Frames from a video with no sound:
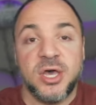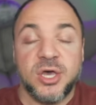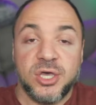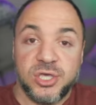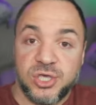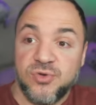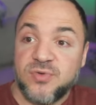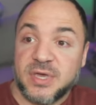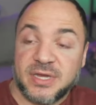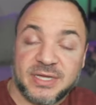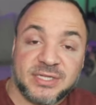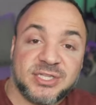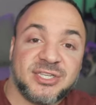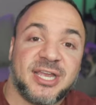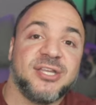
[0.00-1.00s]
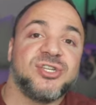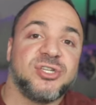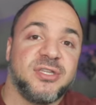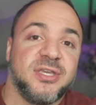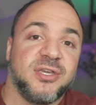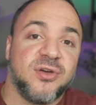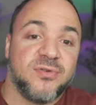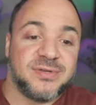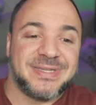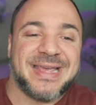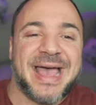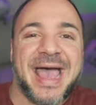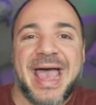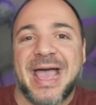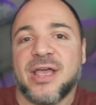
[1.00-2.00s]
you can essentially go
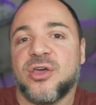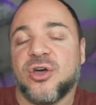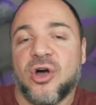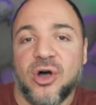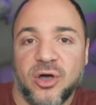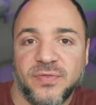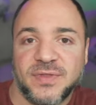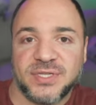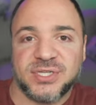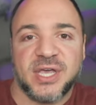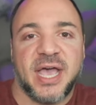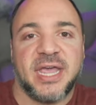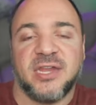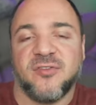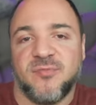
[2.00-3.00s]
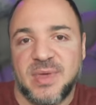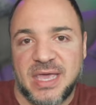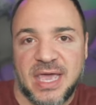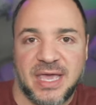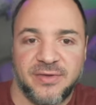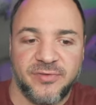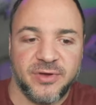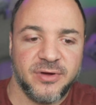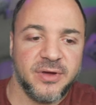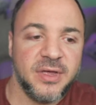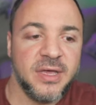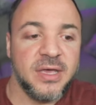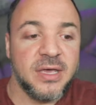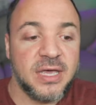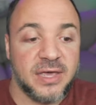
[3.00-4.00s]
tack on this kind of behavior
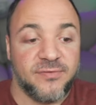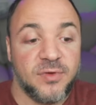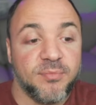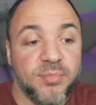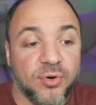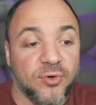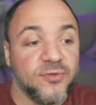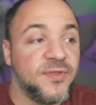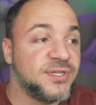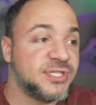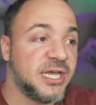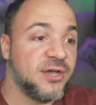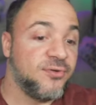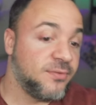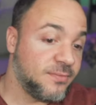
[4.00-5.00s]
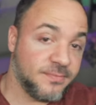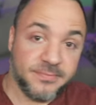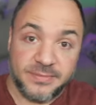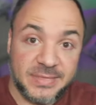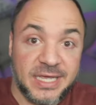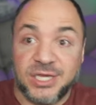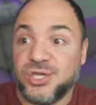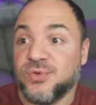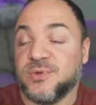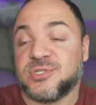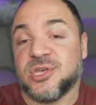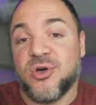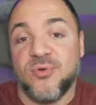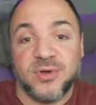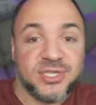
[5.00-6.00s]
if you pulled this out into its
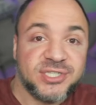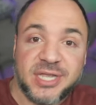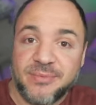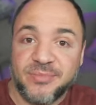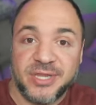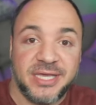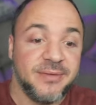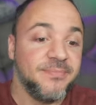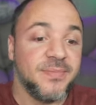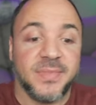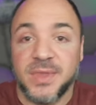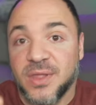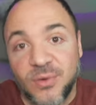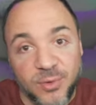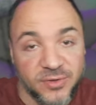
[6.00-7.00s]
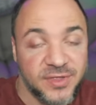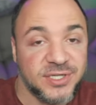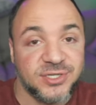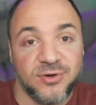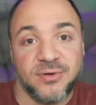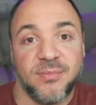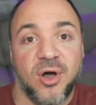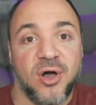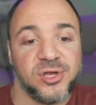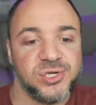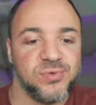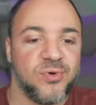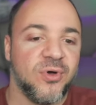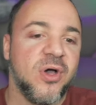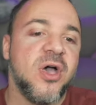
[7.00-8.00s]
own assembly with its own
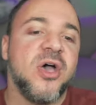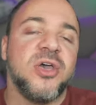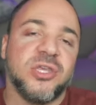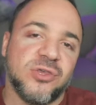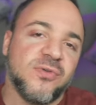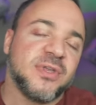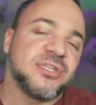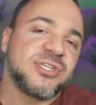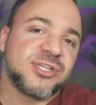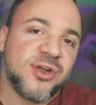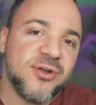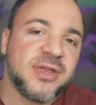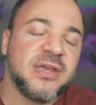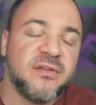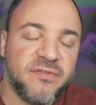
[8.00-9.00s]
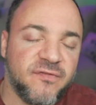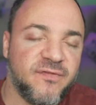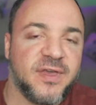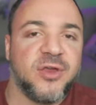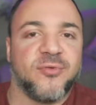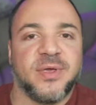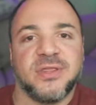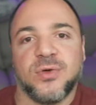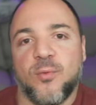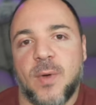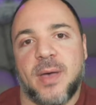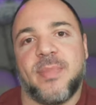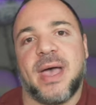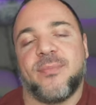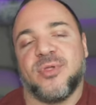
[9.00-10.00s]
module, you can start configuring the
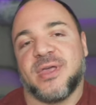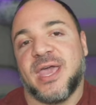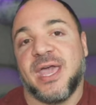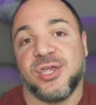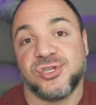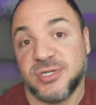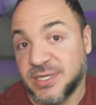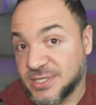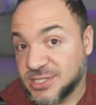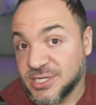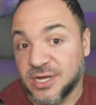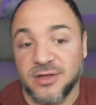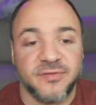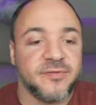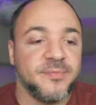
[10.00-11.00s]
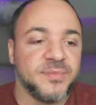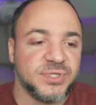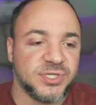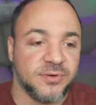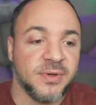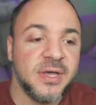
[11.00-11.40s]
web application itself. So